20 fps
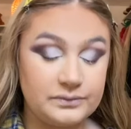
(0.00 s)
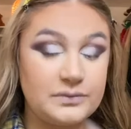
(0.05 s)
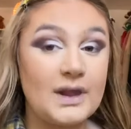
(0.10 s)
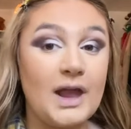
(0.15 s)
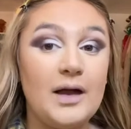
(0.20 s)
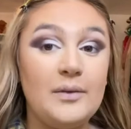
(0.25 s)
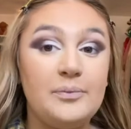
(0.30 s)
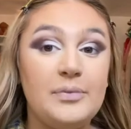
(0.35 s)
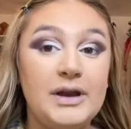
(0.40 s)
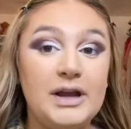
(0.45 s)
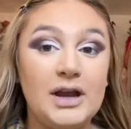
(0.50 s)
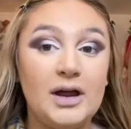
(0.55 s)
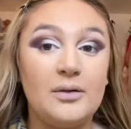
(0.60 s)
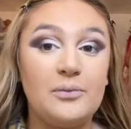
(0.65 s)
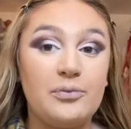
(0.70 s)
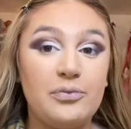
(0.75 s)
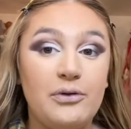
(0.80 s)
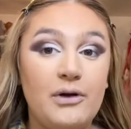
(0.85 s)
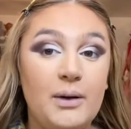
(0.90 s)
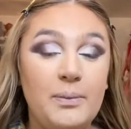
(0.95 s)
I've been
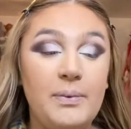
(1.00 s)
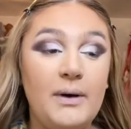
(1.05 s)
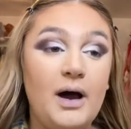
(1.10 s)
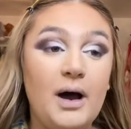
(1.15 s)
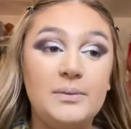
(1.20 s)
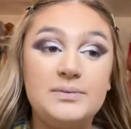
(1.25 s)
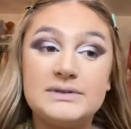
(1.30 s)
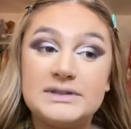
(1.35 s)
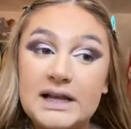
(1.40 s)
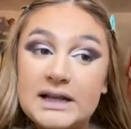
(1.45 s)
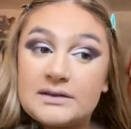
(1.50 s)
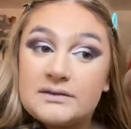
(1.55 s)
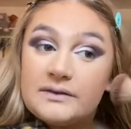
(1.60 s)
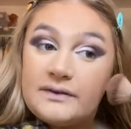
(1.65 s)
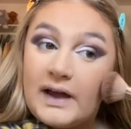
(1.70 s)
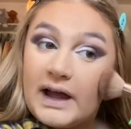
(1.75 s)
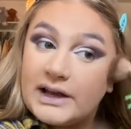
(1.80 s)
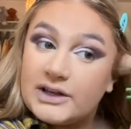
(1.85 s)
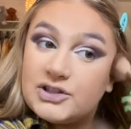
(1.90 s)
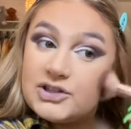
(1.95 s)
proper obsessed with
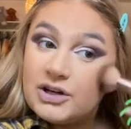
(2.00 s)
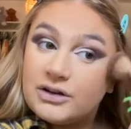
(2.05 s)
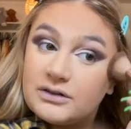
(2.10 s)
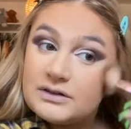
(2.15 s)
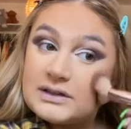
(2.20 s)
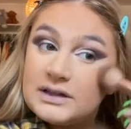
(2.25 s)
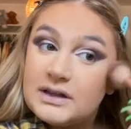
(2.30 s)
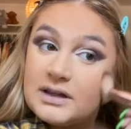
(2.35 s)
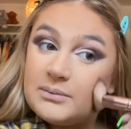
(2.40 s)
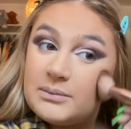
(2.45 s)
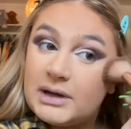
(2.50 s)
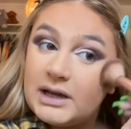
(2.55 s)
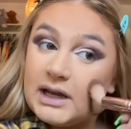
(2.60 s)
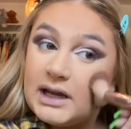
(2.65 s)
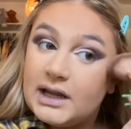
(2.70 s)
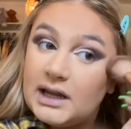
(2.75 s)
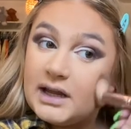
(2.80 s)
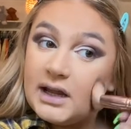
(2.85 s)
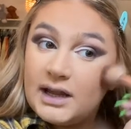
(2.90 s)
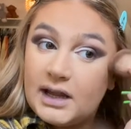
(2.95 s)
hedgehogs at the
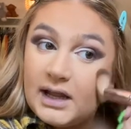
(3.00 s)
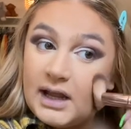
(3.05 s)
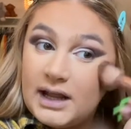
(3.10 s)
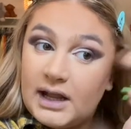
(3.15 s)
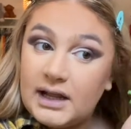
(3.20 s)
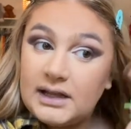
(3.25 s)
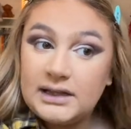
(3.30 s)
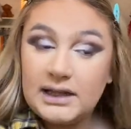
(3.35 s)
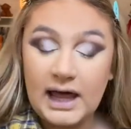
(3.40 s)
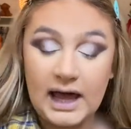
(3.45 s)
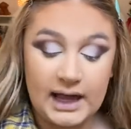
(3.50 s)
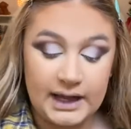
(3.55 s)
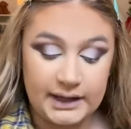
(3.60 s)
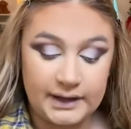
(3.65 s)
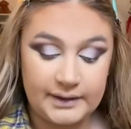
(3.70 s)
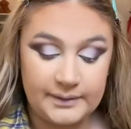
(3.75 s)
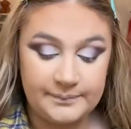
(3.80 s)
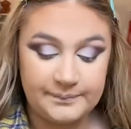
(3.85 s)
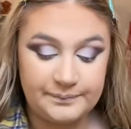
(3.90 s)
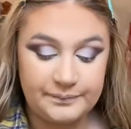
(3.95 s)
minute.
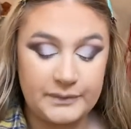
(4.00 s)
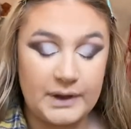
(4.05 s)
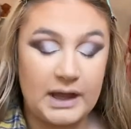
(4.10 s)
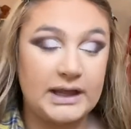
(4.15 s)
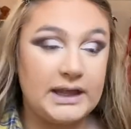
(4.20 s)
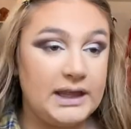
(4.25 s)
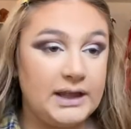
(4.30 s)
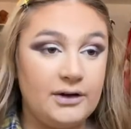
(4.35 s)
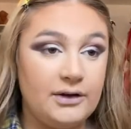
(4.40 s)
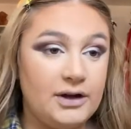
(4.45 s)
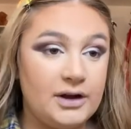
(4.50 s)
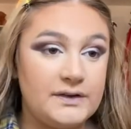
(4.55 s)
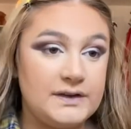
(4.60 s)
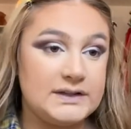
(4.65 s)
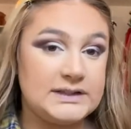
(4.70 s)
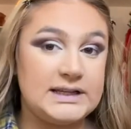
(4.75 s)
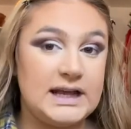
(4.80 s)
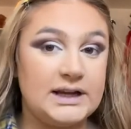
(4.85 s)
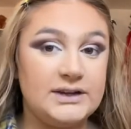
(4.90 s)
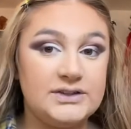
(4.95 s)
Like, I keep going off on
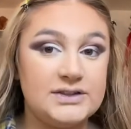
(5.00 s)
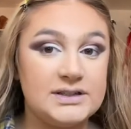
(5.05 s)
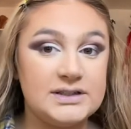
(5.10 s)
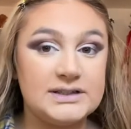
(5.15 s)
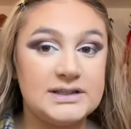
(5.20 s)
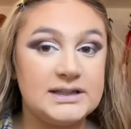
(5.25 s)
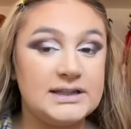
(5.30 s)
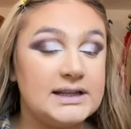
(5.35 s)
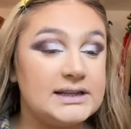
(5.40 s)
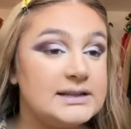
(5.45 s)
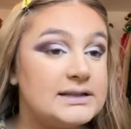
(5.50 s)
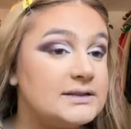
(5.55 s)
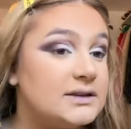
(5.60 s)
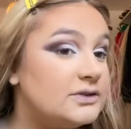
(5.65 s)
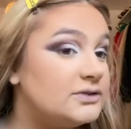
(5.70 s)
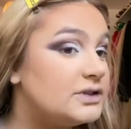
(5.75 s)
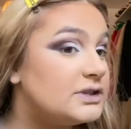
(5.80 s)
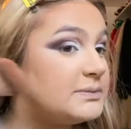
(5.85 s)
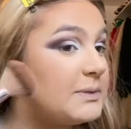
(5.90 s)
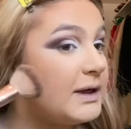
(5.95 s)
tangents in this. It's not
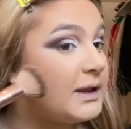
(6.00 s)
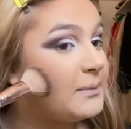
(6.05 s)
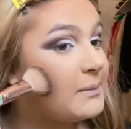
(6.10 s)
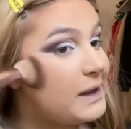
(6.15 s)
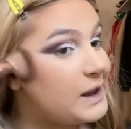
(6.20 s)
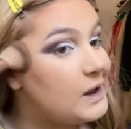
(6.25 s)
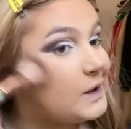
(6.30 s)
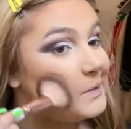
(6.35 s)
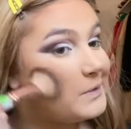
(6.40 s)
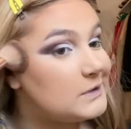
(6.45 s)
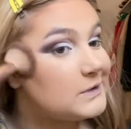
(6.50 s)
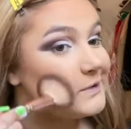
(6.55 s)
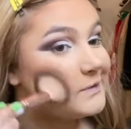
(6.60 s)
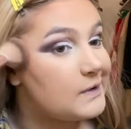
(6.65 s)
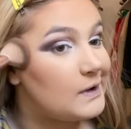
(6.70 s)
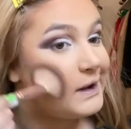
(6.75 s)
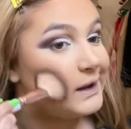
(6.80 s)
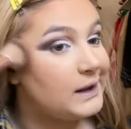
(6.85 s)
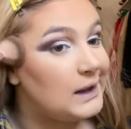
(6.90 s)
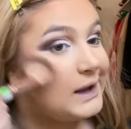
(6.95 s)
just about the makeup, is it
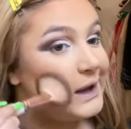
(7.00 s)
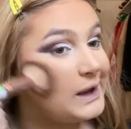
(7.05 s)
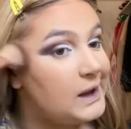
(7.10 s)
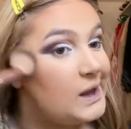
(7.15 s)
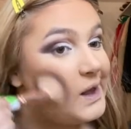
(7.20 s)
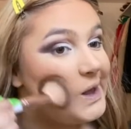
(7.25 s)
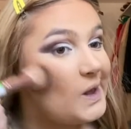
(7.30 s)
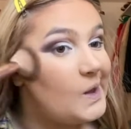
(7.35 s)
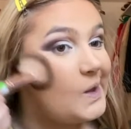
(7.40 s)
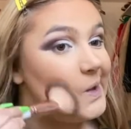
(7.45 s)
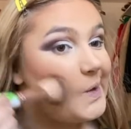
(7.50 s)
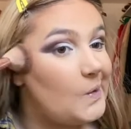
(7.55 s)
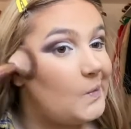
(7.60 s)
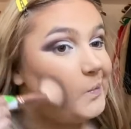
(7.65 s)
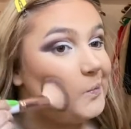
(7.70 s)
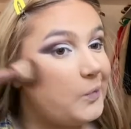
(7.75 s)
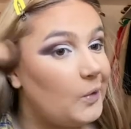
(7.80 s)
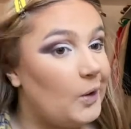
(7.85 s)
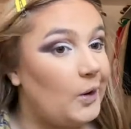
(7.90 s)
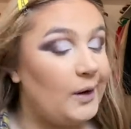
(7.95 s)
really?
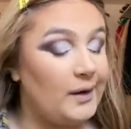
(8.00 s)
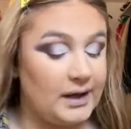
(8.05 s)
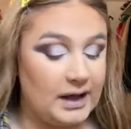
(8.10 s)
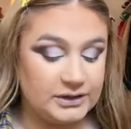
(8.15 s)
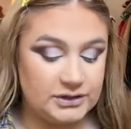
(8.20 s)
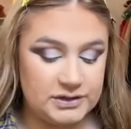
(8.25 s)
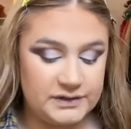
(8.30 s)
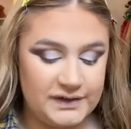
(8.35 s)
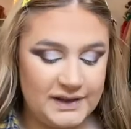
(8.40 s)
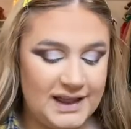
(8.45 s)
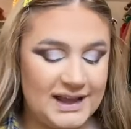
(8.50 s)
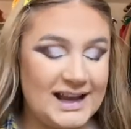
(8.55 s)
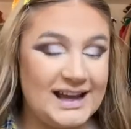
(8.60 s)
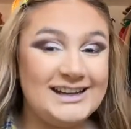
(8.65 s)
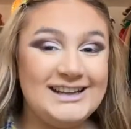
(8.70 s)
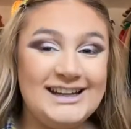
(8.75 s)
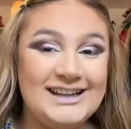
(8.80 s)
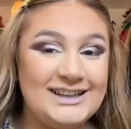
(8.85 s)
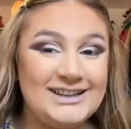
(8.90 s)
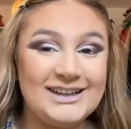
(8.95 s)
But I just feel like I
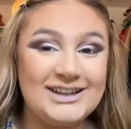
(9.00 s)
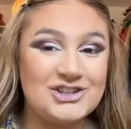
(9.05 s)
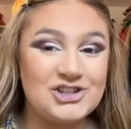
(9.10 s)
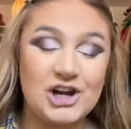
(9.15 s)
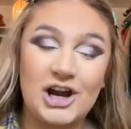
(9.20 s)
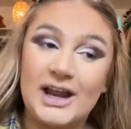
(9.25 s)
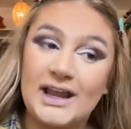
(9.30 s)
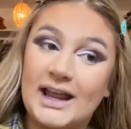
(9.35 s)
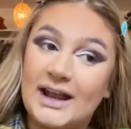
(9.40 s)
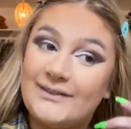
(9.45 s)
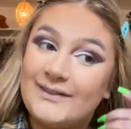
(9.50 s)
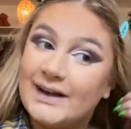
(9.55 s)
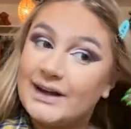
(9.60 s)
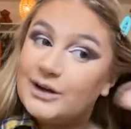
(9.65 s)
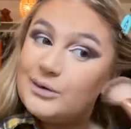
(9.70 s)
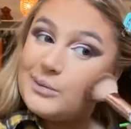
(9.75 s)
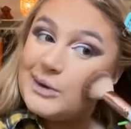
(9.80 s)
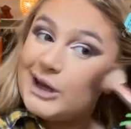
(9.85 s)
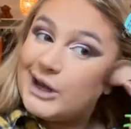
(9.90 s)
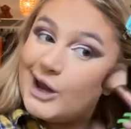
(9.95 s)
needed to try to get ready
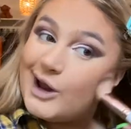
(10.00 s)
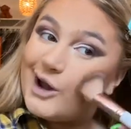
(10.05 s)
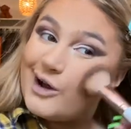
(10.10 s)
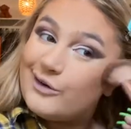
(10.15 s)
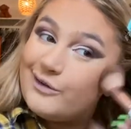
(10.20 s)
with me, you know,